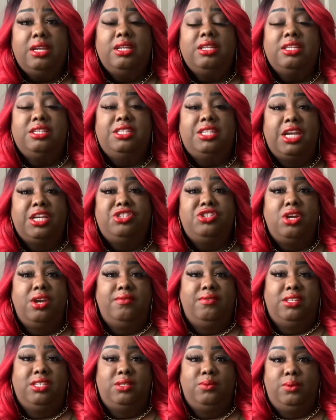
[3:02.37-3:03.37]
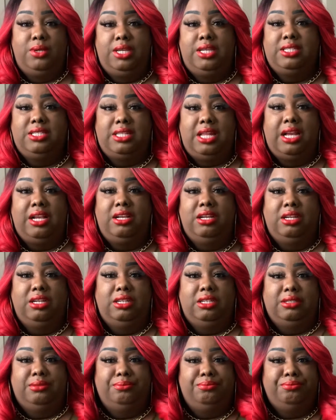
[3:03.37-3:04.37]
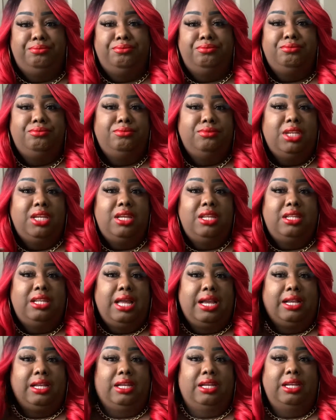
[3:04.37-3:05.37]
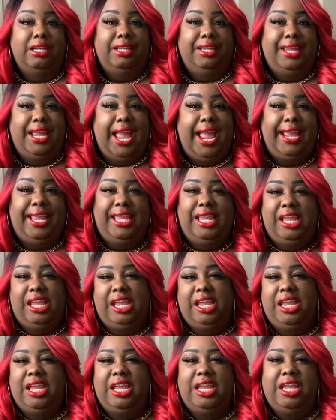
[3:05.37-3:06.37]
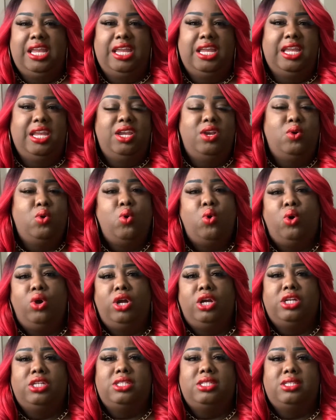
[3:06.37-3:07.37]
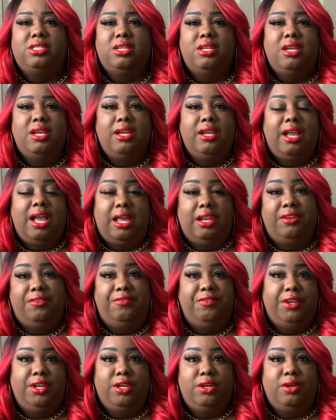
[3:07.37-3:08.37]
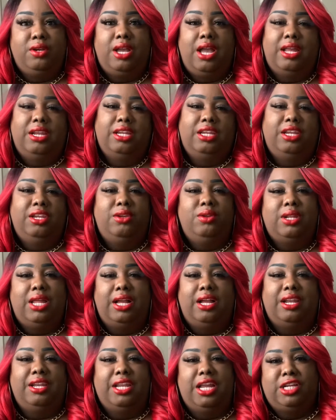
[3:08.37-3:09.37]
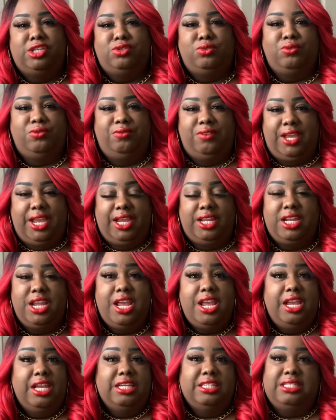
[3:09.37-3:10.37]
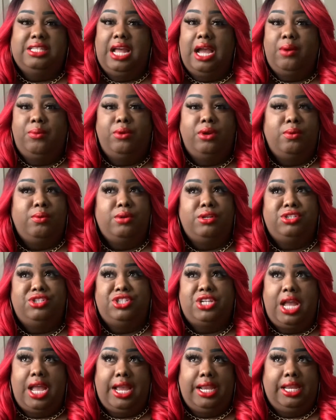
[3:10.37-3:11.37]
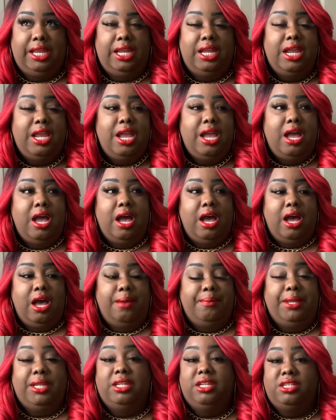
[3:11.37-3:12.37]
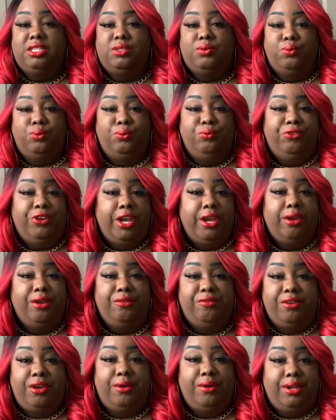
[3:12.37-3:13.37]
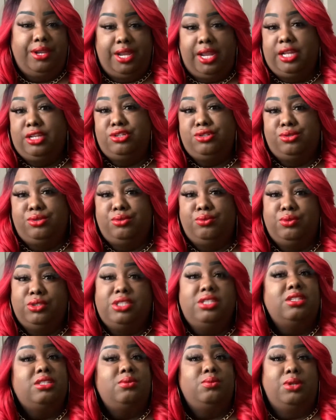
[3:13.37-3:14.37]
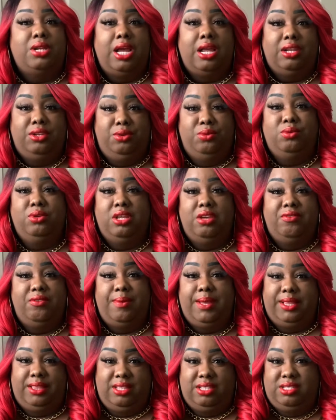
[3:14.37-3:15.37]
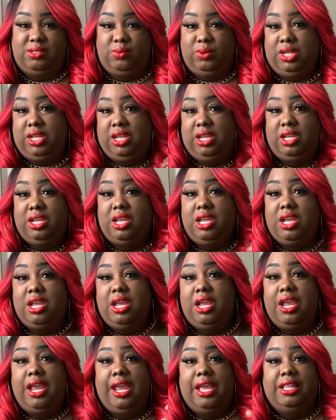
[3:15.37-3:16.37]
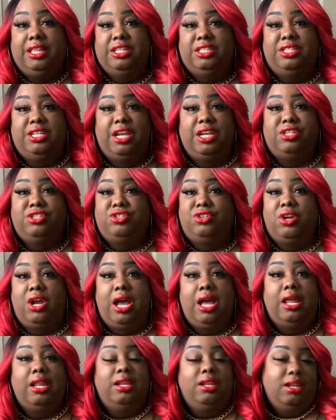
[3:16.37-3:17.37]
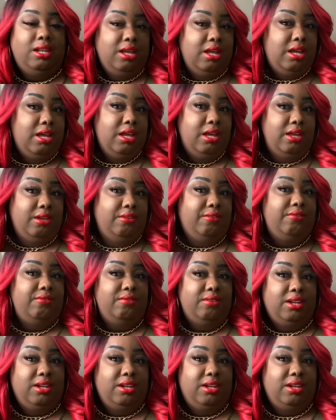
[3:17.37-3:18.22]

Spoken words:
The texture of this wig is like a yaki, coarse kind of feel, kind of give you like a natural effect. It's not real shiny. It looks very natural, which is what I do love about this wig. And the texture, I love